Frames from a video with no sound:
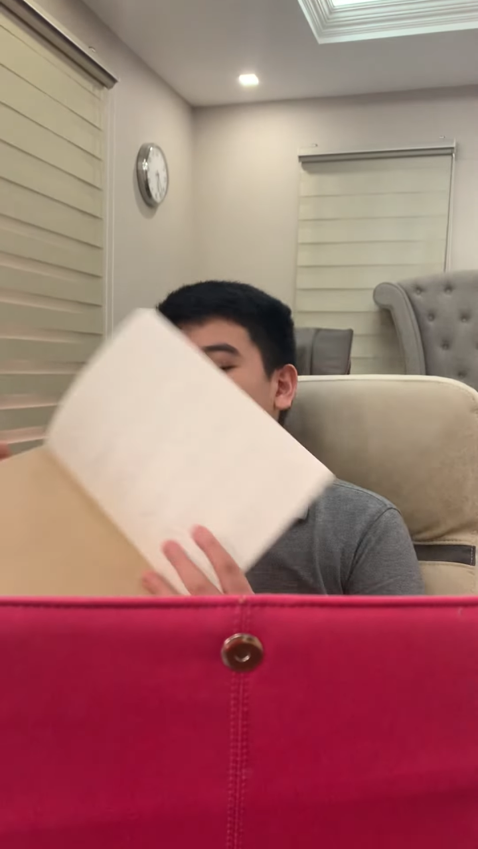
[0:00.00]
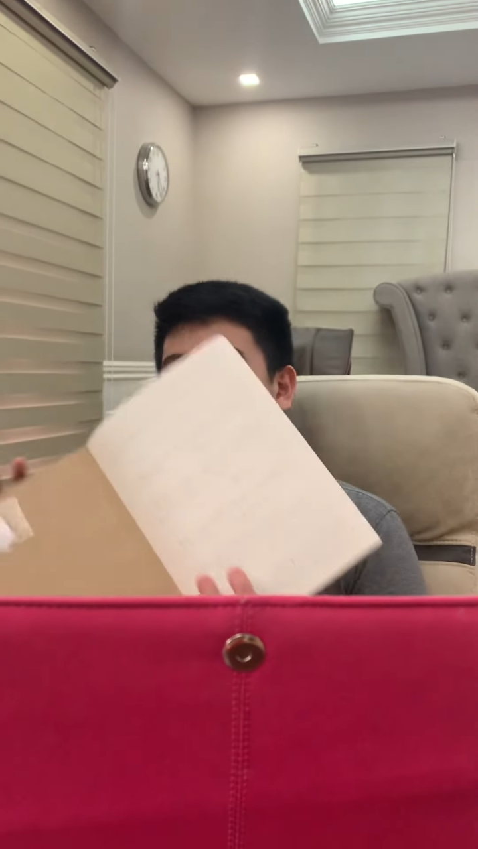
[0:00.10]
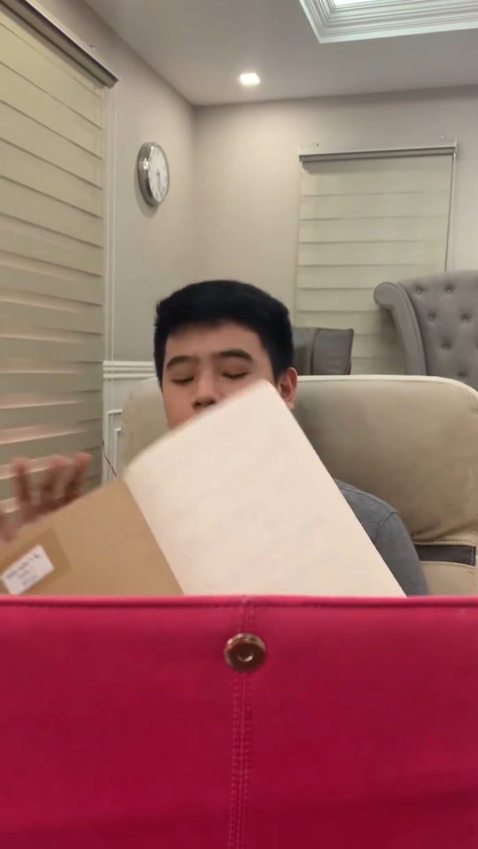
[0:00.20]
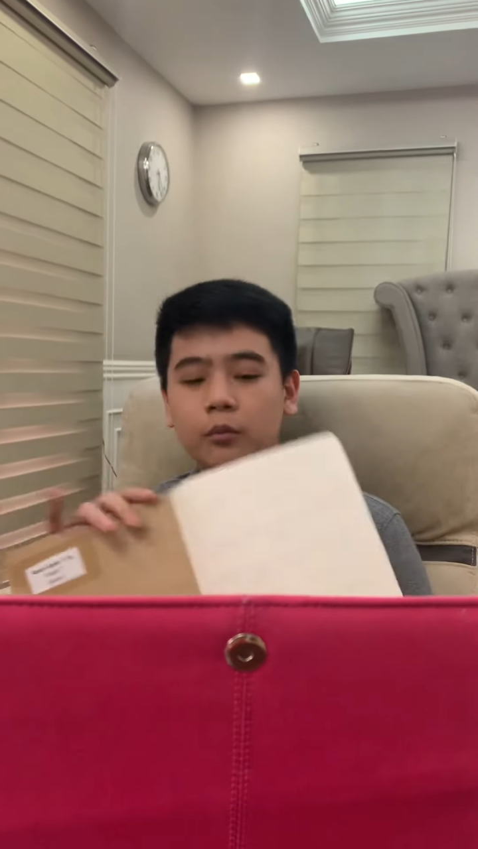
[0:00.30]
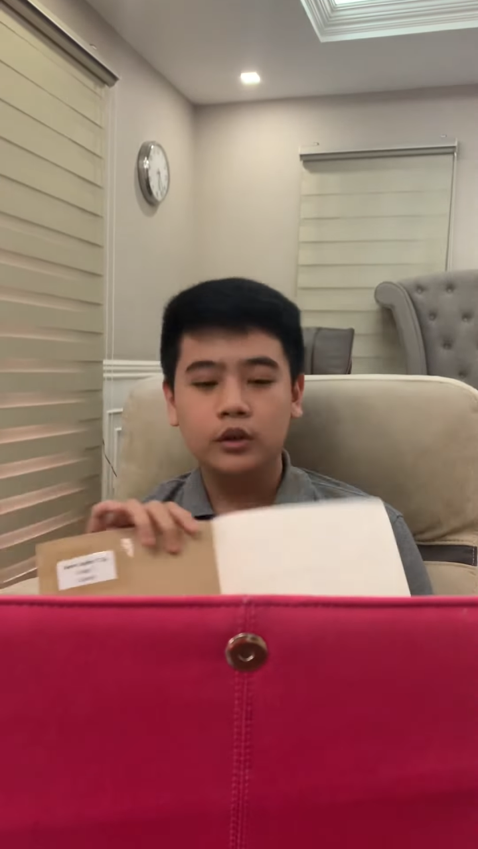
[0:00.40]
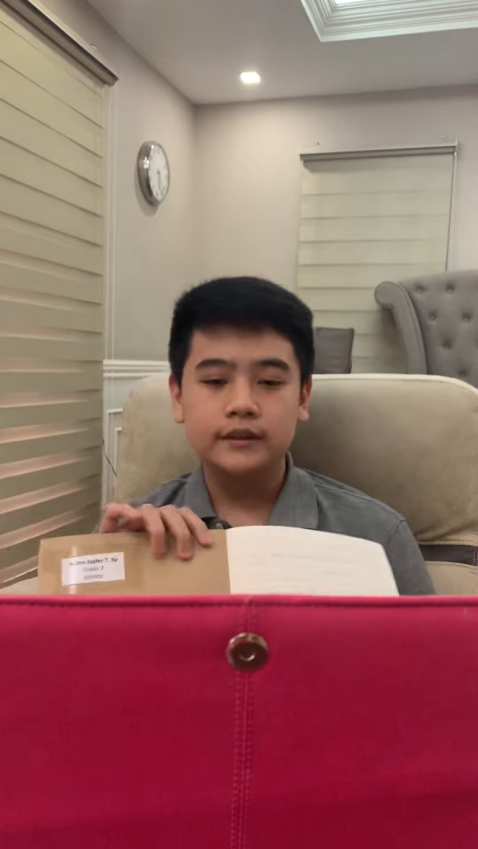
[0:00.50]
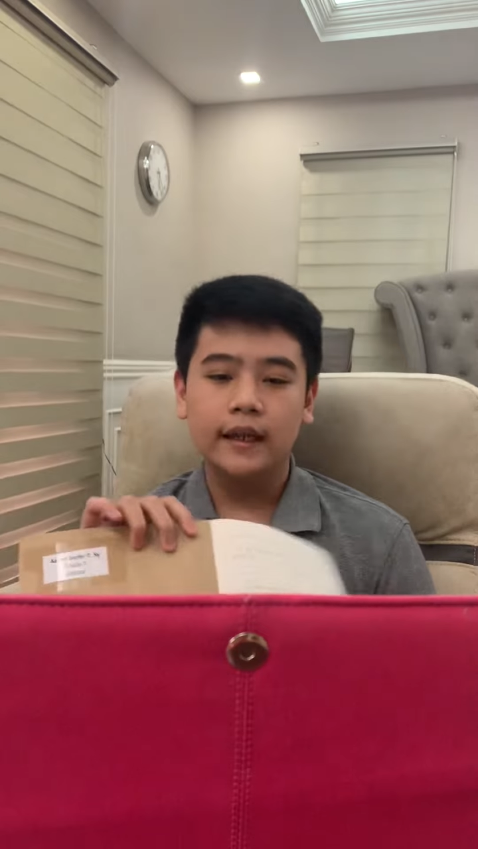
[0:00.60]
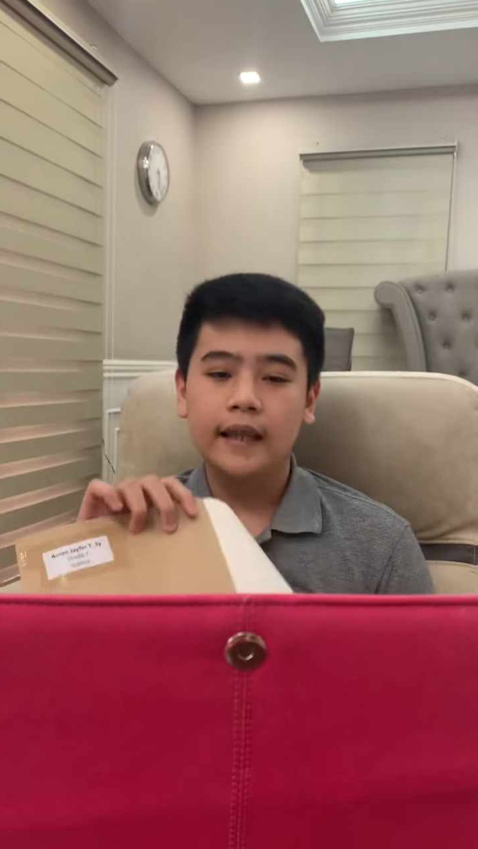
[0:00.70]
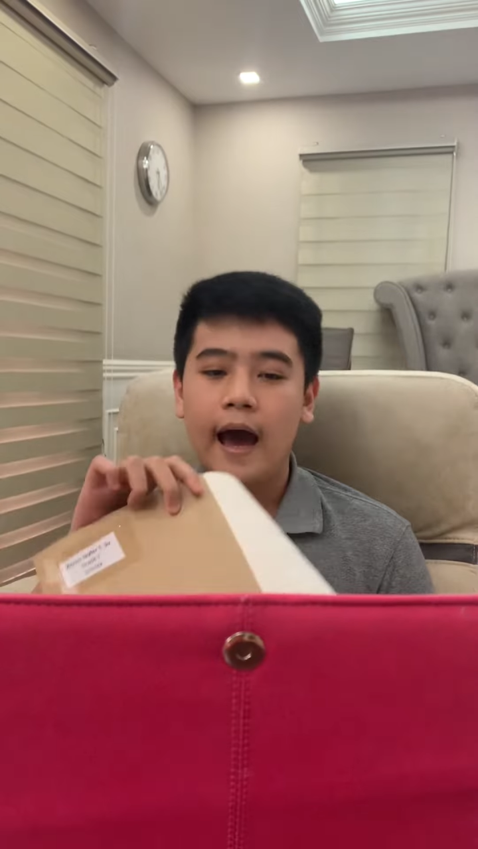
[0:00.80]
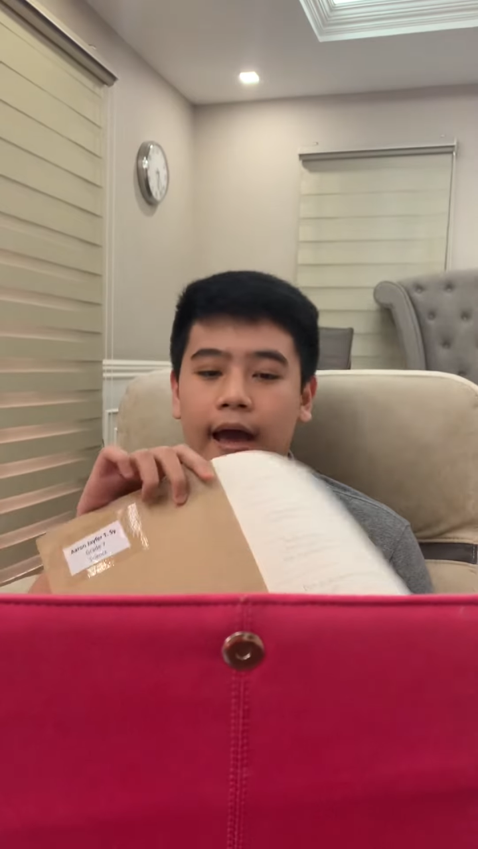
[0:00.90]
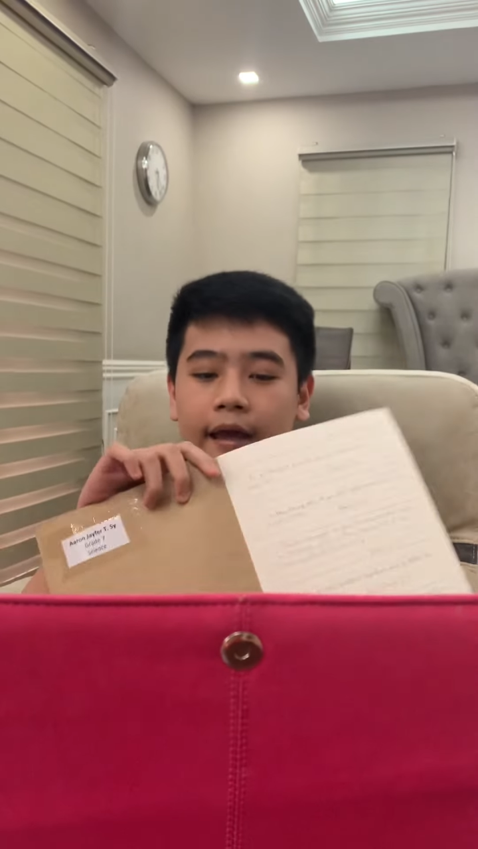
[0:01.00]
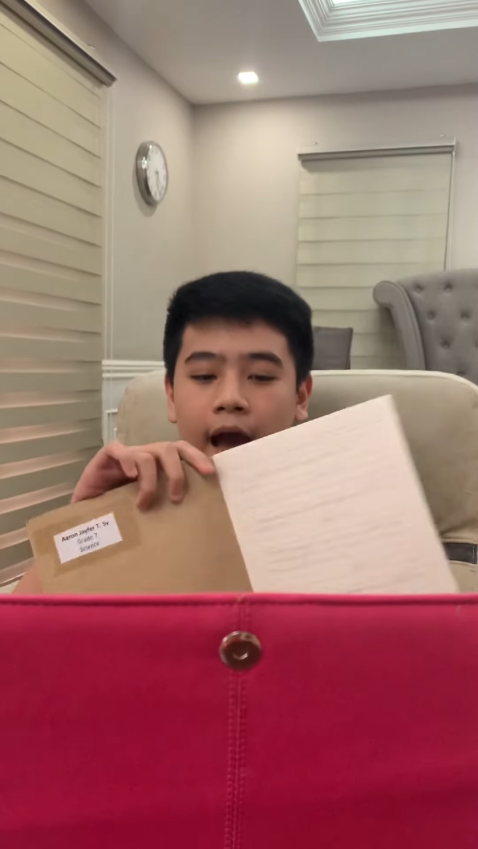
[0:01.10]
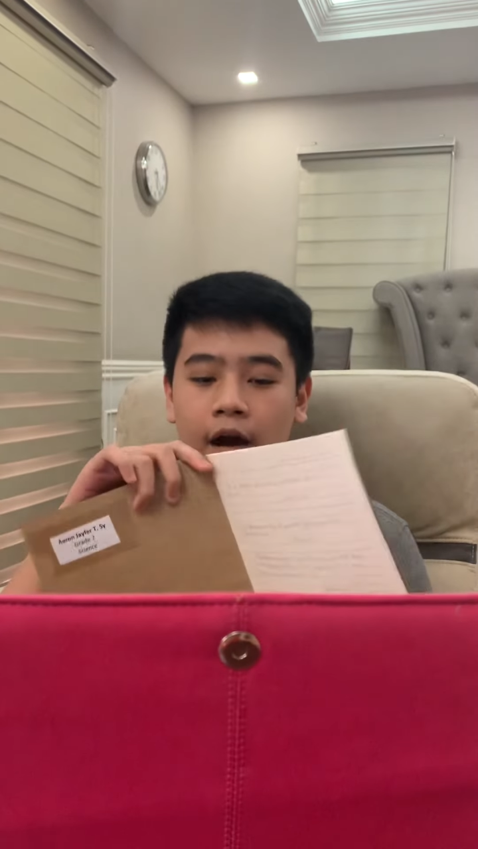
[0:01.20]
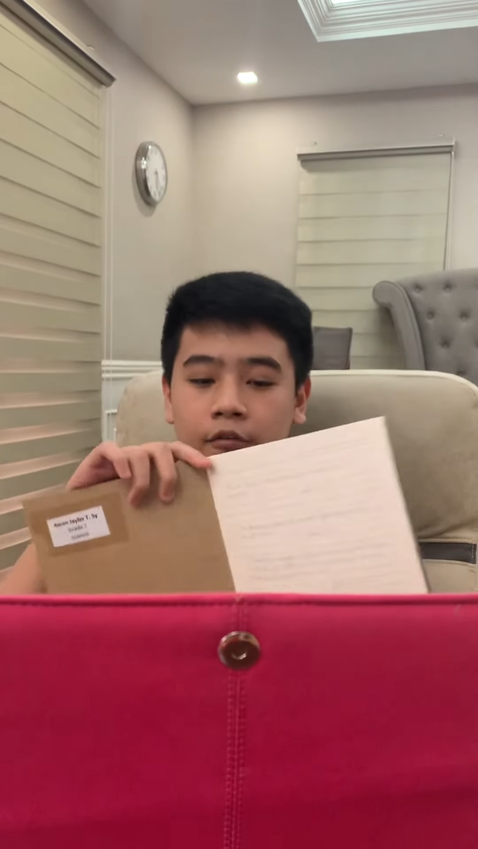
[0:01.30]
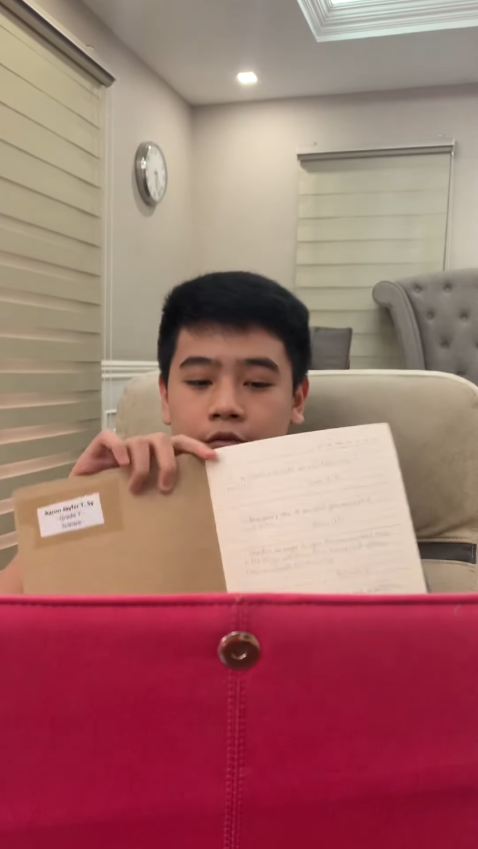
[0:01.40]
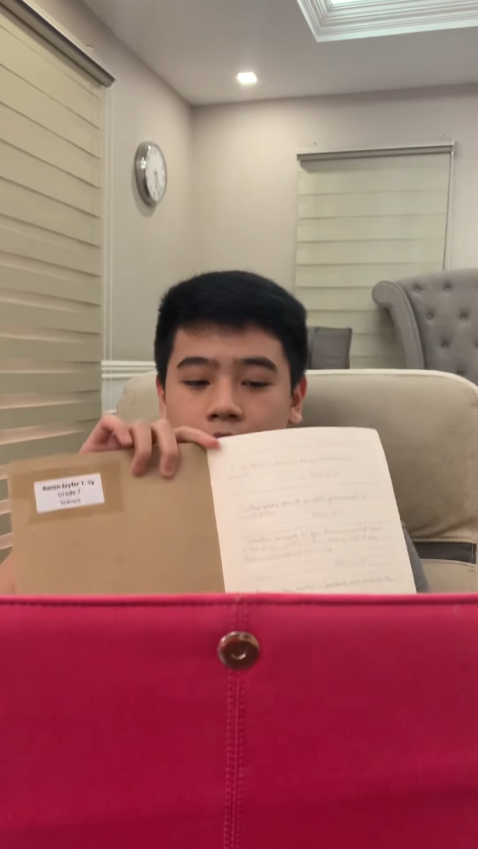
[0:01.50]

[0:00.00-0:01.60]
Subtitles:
notebooks that I have.